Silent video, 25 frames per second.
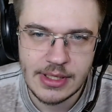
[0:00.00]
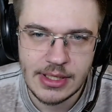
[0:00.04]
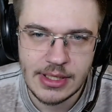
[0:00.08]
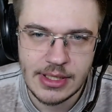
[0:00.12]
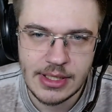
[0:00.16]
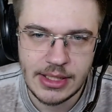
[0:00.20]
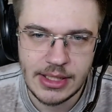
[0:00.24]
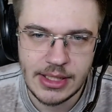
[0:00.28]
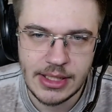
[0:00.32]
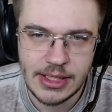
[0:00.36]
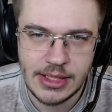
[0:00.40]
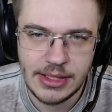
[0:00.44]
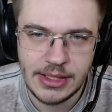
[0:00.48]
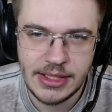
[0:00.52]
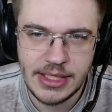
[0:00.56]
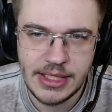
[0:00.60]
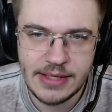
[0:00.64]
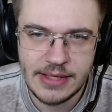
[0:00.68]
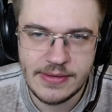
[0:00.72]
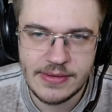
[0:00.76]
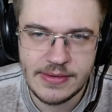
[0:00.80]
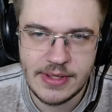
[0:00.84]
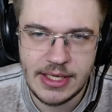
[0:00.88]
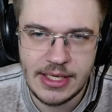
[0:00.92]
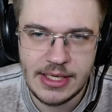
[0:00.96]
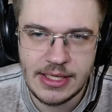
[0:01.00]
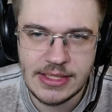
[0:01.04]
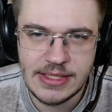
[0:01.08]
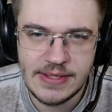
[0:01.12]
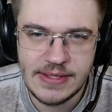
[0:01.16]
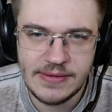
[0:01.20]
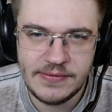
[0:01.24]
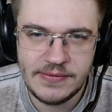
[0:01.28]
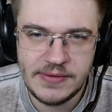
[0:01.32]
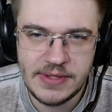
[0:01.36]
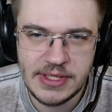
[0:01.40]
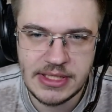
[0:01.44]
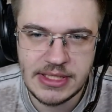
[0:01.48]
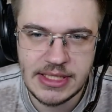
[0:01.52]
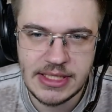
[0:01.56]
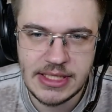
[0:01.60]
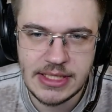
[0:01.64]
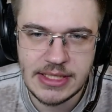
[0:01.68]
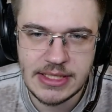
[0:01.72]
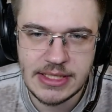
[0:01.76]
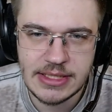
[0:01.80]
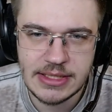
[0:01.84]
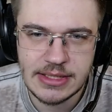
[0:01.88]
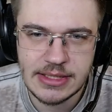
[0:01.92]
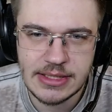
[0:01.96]
And yeah, they
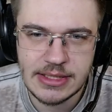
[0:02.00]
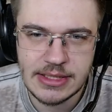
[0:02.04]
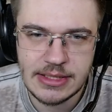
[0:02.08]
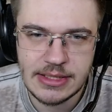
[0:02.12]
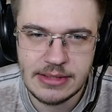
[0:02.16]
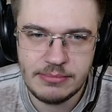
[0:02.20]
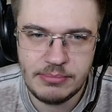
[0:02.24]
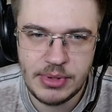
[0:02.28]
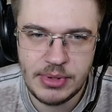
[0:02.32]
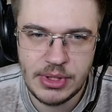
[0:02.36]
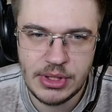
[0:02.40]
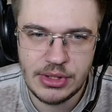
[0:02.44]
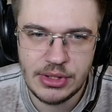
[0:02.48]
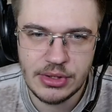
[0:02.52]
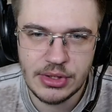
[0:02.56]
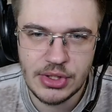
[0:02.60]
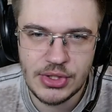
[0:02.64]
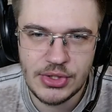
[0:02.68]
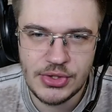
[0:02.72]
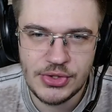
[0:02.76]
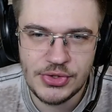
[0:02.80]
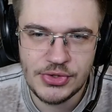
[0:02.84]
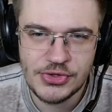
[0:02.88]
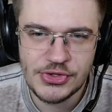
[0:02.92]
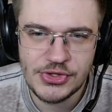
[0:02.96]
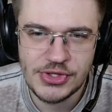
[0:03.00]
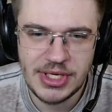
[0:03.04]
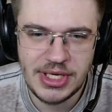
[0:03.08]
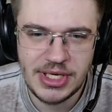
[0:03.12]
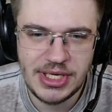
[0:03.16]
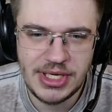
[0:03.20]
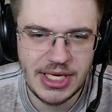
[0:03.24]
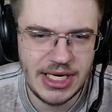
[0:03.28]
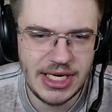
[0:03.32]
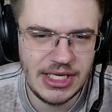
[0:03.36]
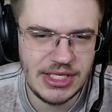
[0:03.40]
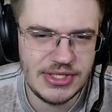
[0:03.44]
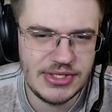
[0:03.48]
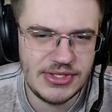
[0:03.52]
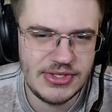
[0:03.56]
defeated Beetlejuice, and I